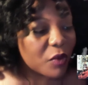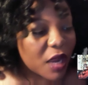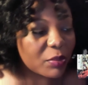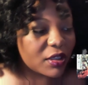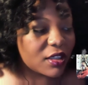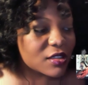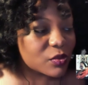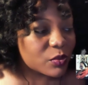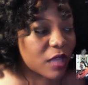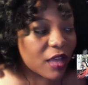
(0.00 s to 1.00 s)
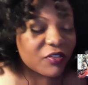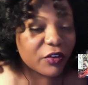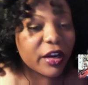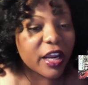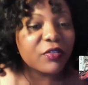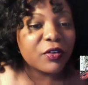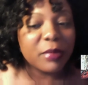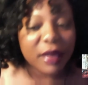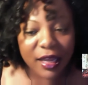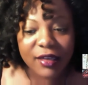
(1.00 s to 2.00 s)
rapping is not for
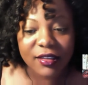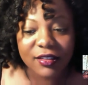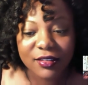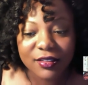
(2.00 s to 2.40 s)
everybody.